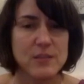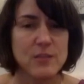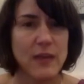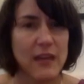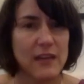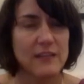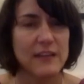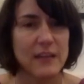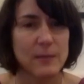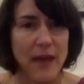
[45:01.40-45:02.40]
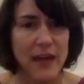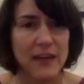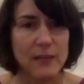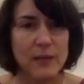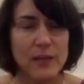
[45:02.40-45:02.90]
to handling and
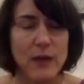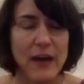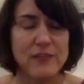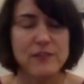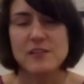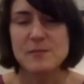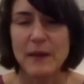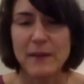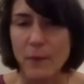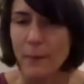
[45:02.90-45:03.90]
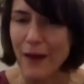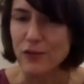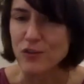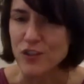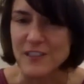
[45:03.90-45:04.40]
petting, but you have to respect their
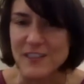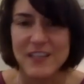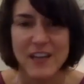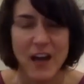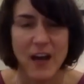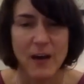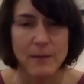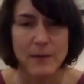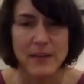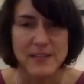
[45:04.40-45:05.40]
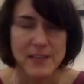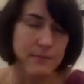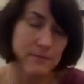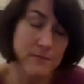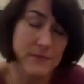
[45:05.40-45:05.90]
boundaries. And
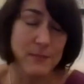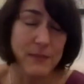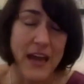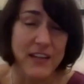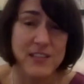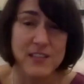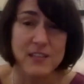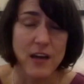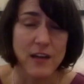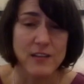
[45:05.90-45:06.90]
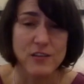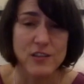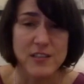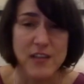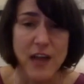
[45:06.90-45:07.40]
some cats and dogs are
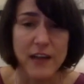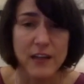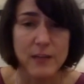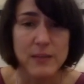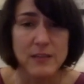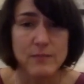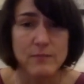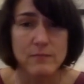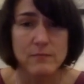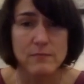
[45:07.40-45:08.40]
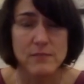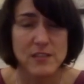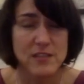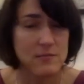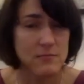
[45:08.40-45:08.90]
just not gonna be
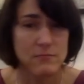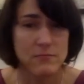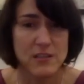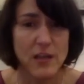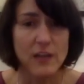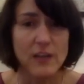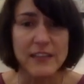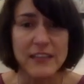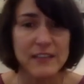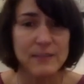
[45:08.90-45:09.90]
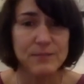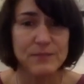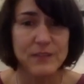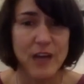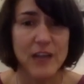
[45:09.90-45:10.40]
snuggly,
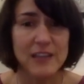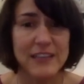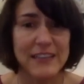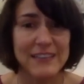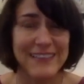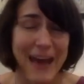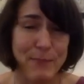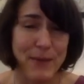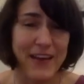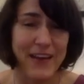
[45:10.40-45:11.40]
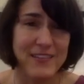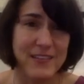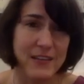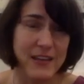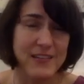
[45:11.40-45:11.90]
cuddly lap pets,
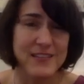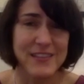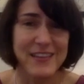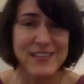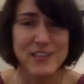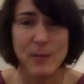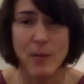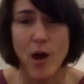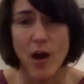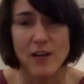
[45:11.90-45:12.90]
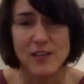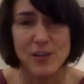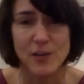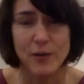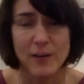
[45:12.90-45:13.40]
and some are.
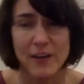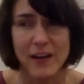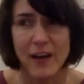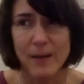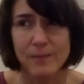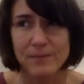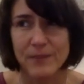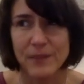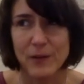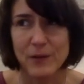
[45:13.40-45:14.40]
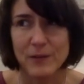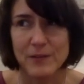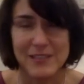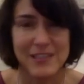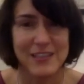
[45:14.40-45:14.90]
So, you know,
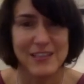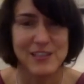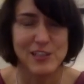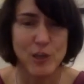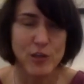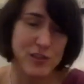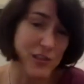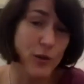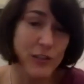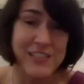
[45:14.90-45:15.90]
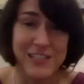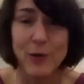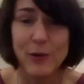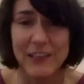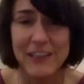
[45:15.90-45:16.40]
it's
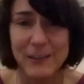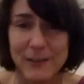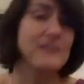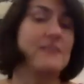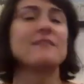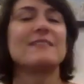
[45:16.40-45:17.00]
slowly, you can,